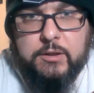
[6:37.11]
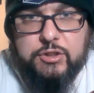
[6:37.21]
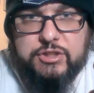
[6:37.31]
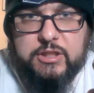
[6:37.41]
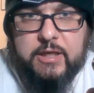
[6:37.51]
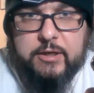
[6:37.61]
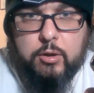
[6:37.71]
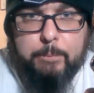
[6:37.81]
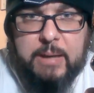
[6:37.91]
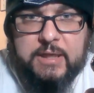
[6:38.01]
You see like
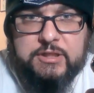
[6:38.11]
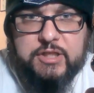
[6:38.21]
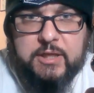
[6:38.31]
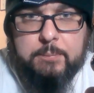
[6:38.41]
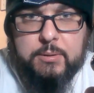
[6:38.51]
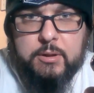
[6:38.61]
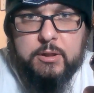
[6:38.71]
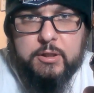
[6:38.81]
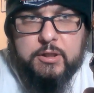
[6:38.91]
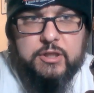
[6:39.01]
her body type
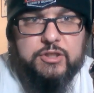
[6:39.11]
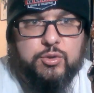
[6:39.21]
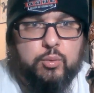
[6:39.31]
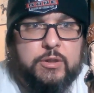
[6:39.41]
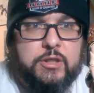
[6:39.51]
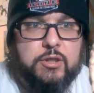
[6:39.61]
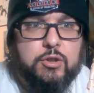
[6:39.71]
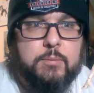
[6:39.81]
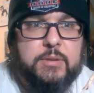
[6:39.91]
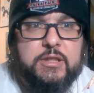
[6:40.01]
is really
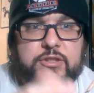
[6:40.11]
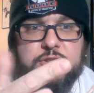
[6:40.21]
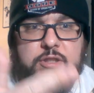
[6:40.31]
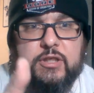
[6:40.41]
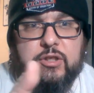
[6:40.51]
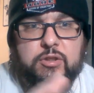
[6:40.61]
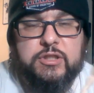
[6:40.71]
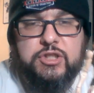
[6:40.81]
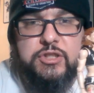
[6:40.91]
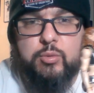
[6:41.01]
good because the gear
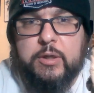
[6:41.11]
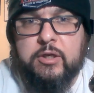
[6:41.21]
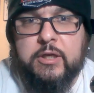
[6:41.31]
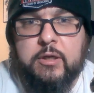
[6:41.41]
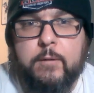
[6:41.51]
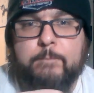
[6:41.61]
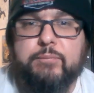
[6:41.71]
that she's wearing